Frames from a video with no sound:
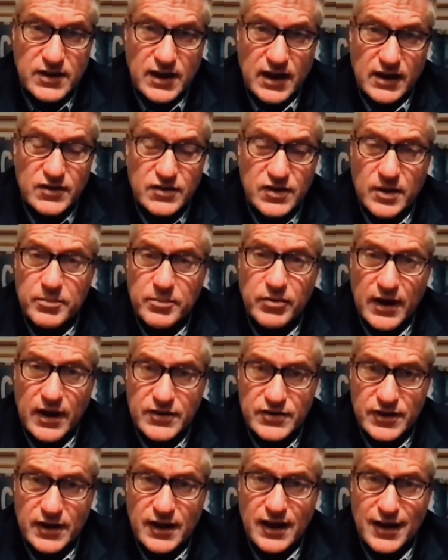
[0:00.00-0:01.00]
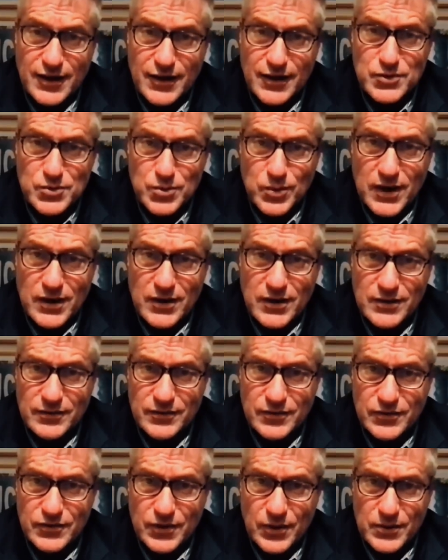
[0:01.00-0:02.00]
say it's unprecedented as well.
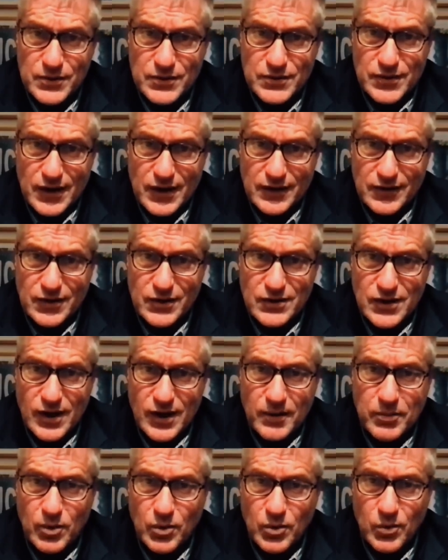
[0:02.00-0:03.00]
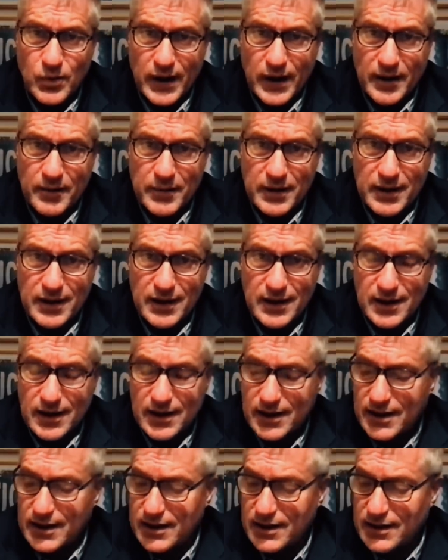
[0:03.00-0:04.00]
So it's like the double whammy.
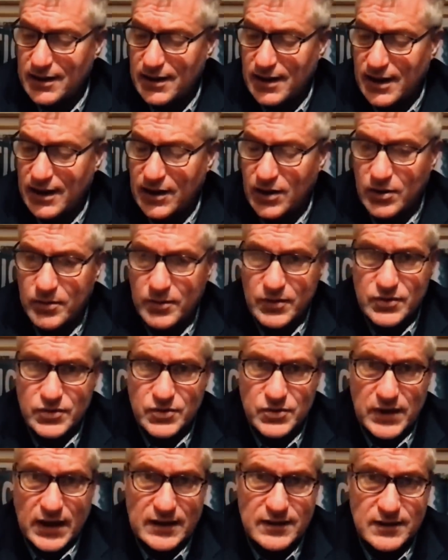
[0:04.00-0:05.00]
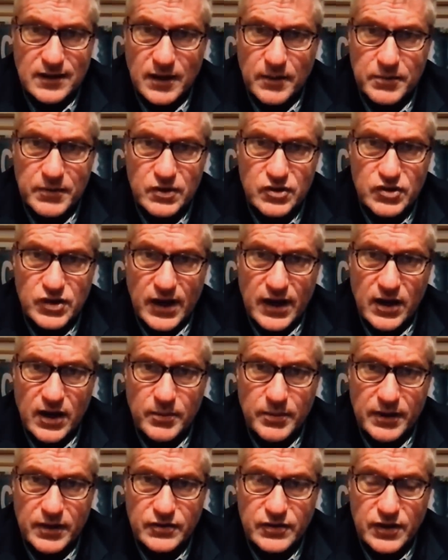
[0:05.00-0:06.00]
And I almost ended up in
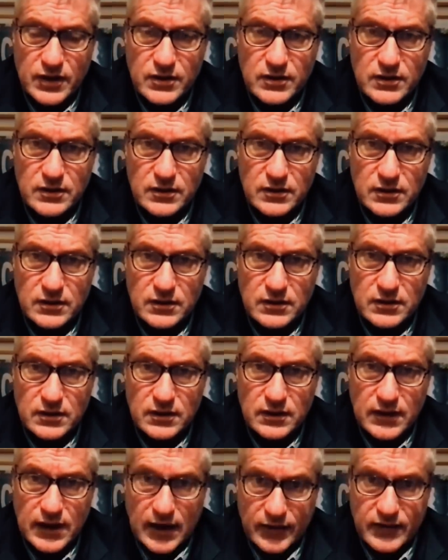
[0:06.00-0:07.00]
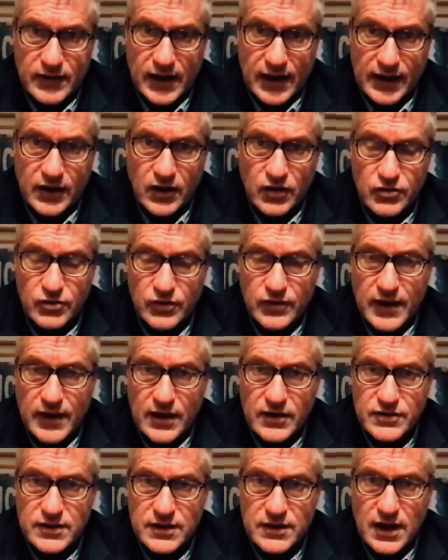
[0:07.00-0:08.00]
jail because I couldn't get the
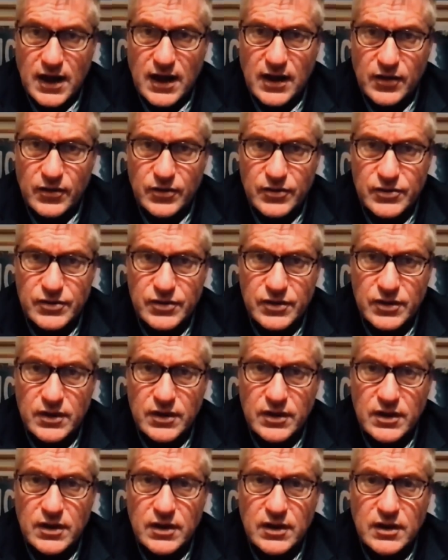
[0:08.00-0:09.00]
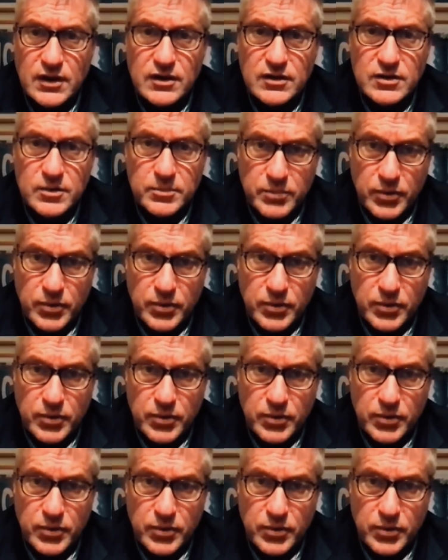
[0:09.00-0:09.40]
$800,000 to